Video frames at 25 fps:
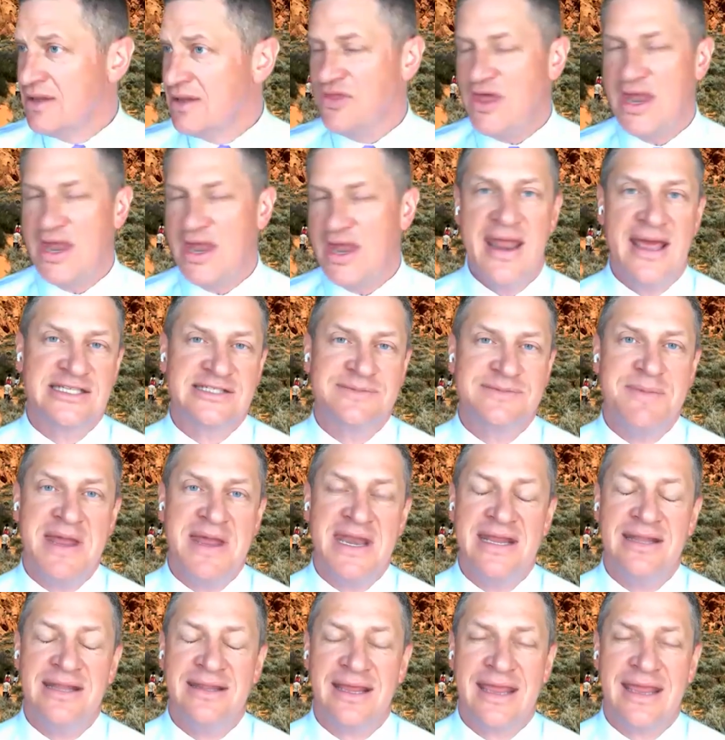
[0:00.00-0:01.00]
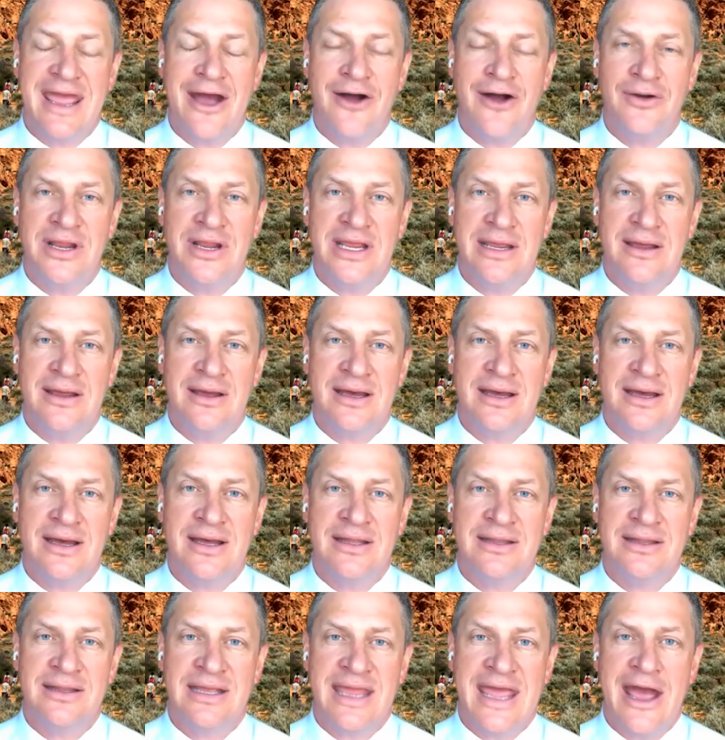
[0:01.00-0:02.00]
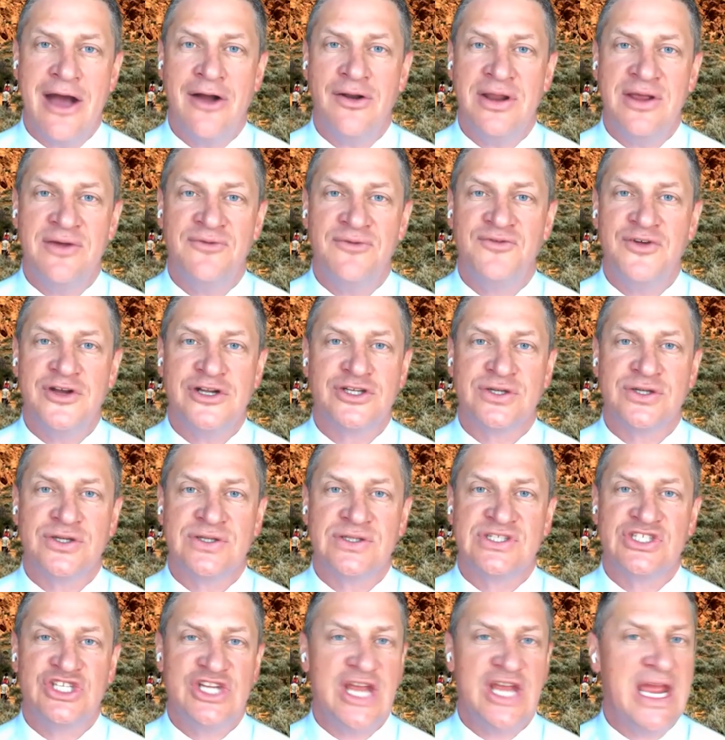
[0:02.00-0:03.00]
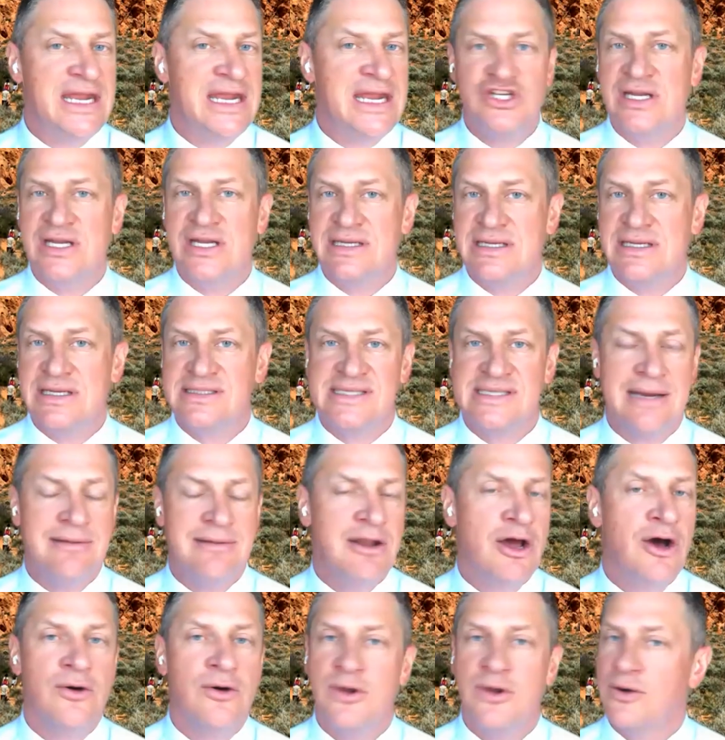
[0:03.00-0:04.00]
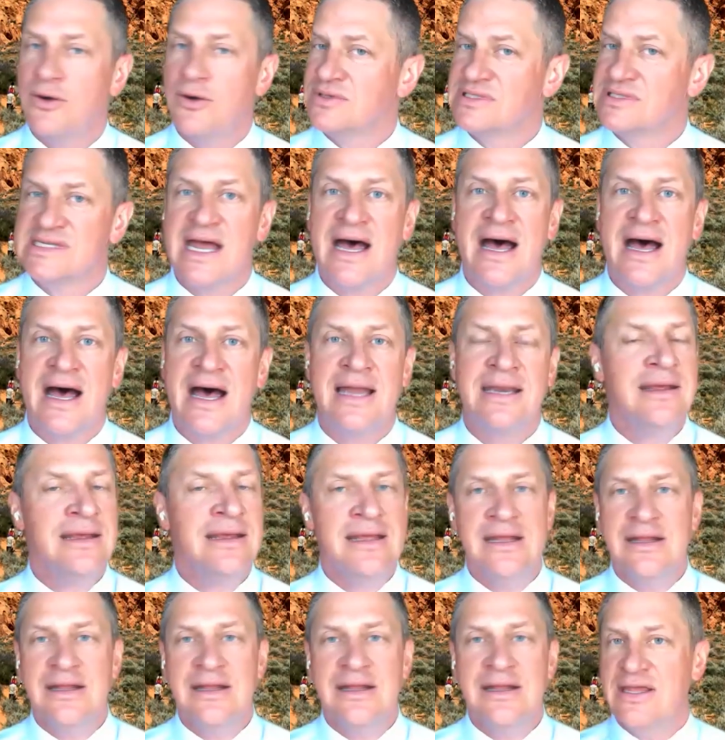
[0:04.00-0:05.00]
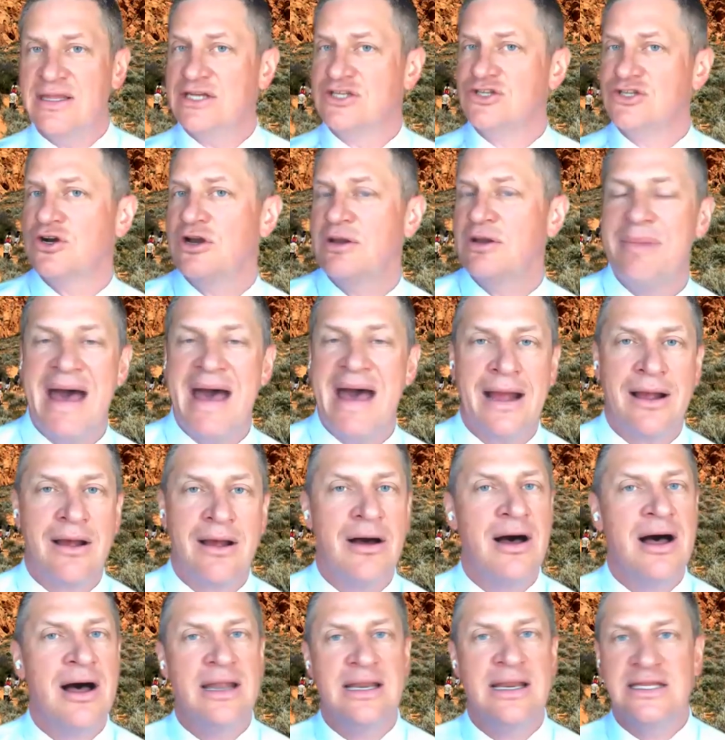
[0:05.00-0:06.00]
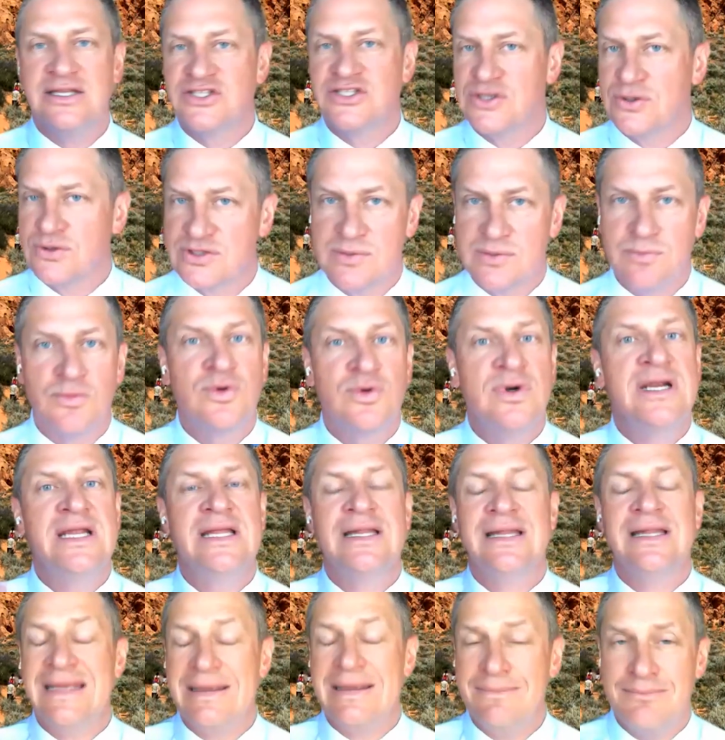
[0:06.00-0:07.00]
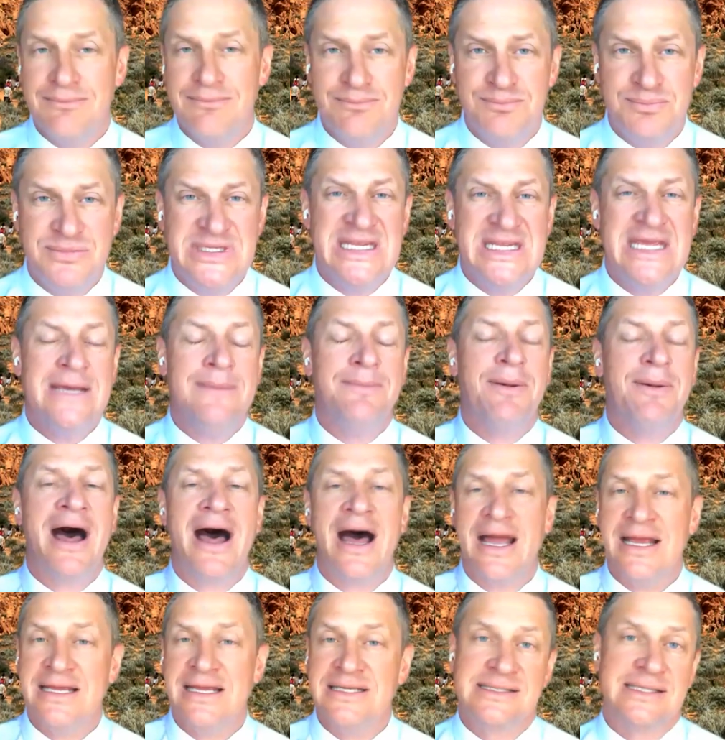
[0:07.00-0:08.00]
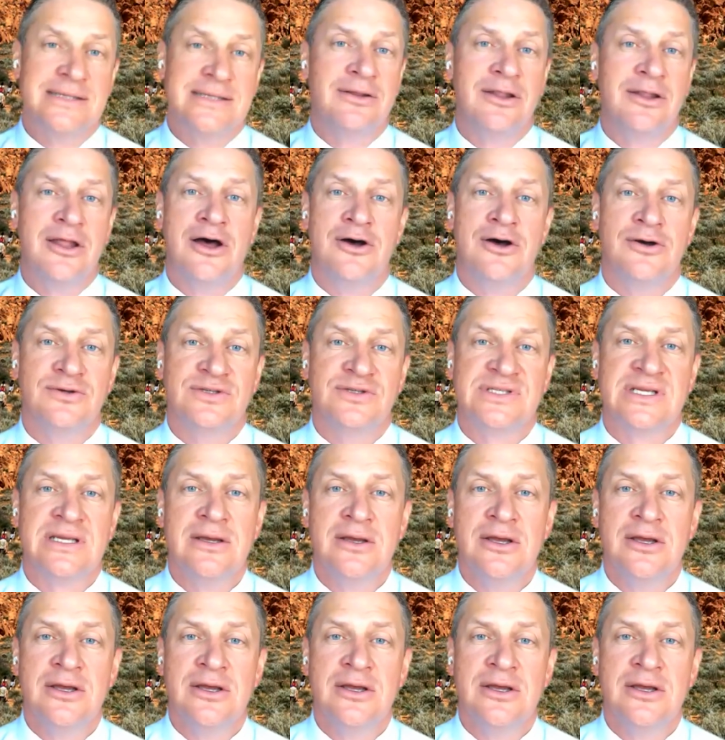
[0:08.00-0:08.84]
that next minute the county uh, the county officials change it and say no, no, it's not. Then they turn it back on, and so some really deep highs and lows.